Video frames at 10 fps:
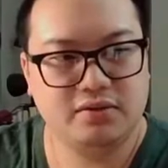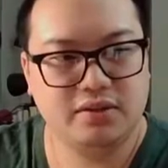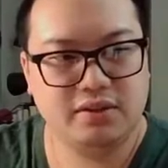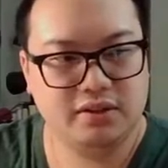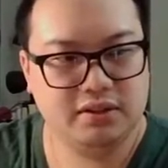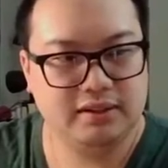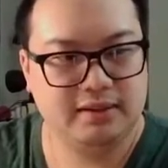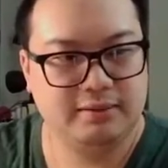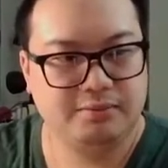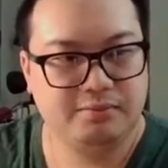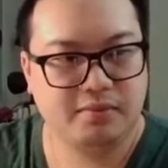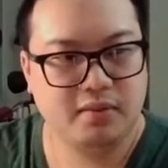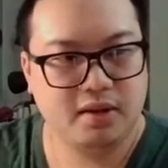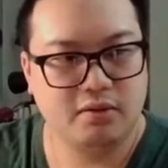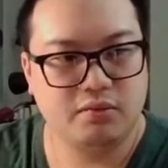this,
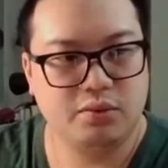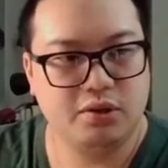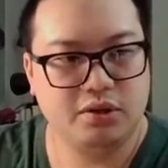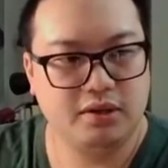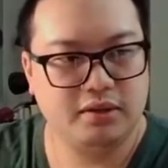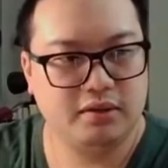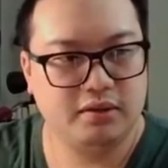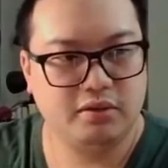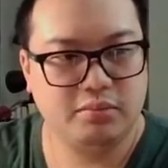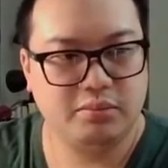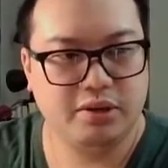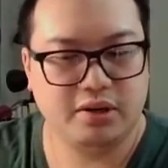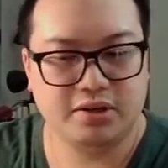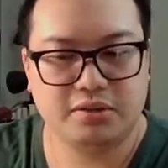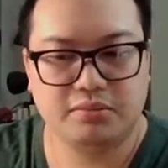would be
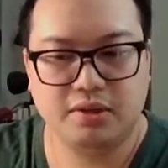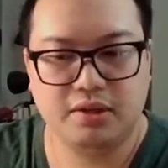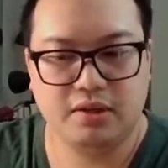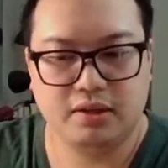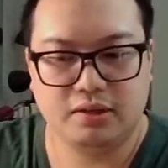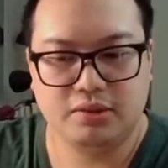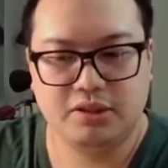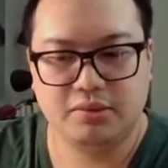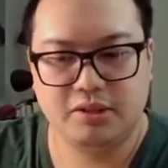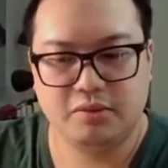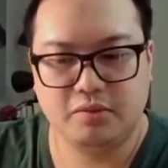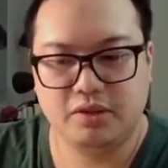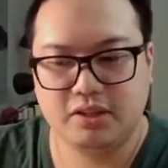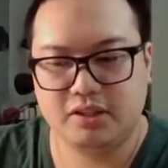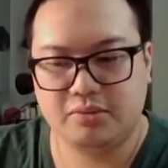awesome. Now, would you be
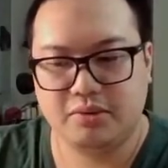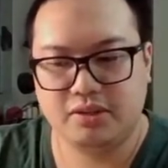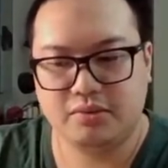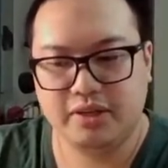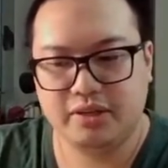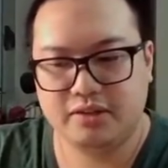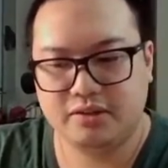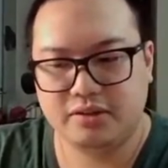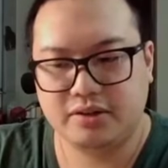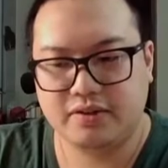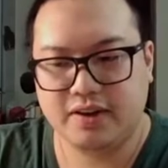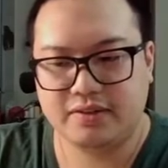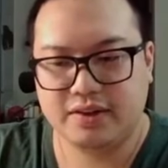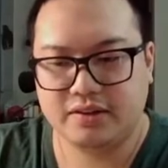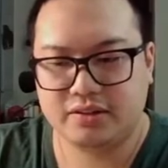willing to spend $20 to
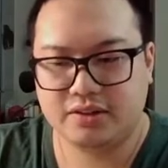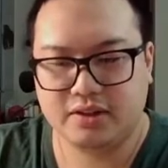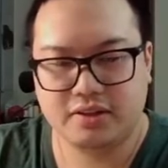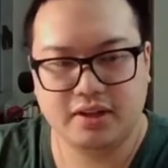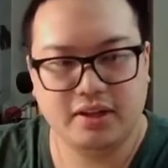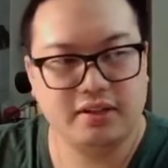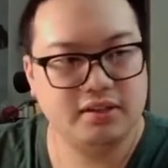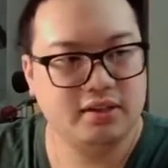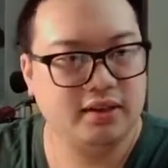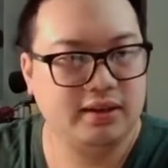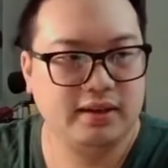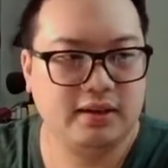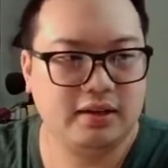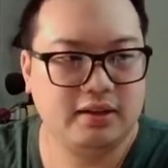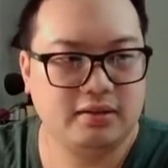$35 on a case?
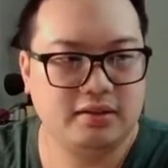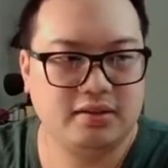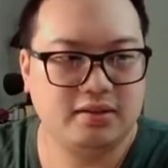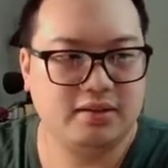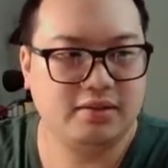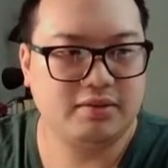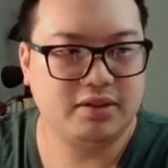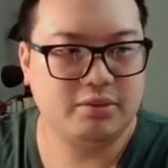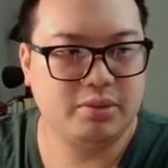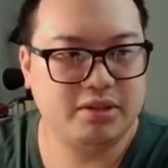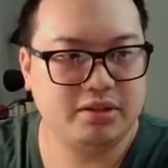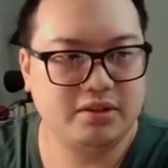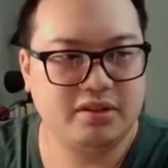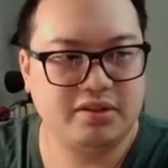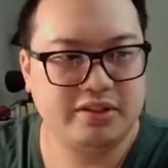That really depends on the
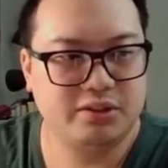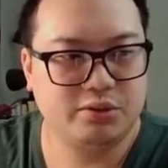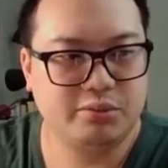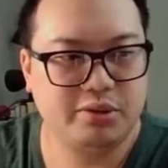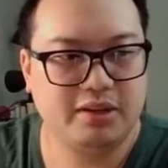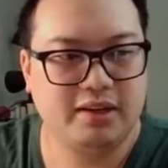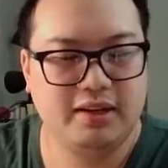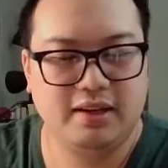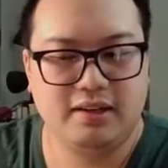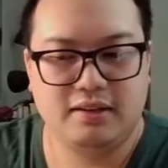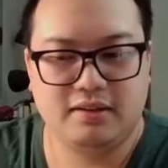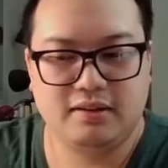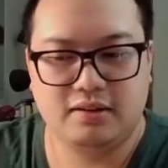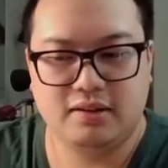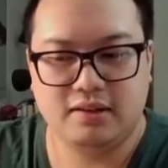individual, but
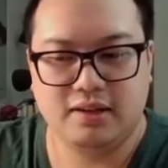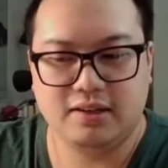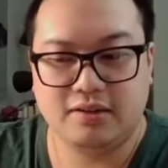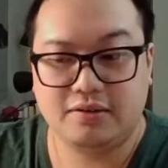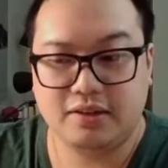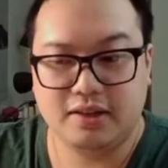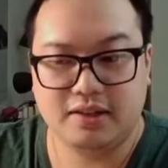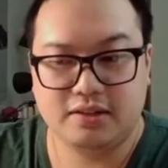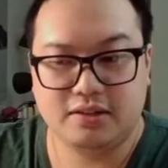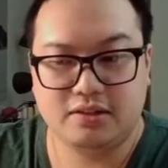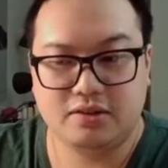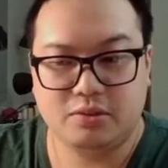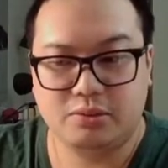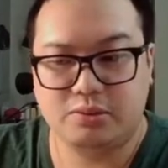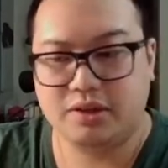I feel like that's the
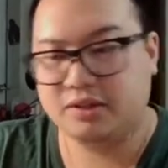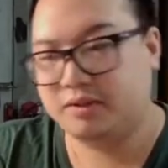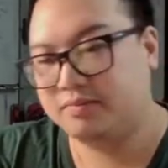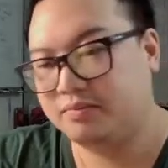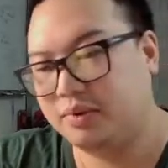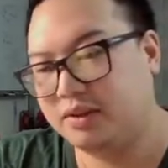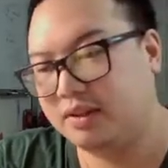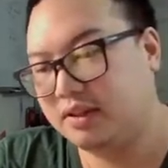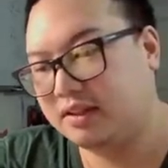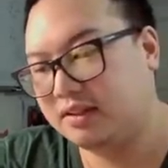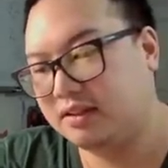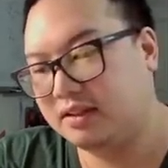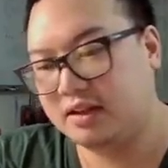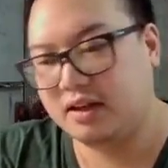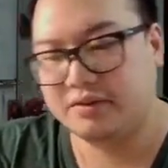normal price. But
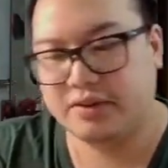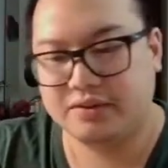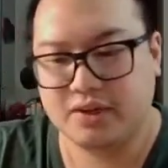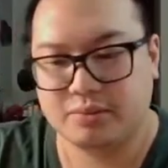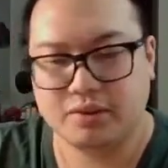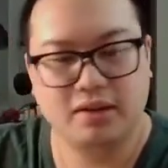that's kind of off topic.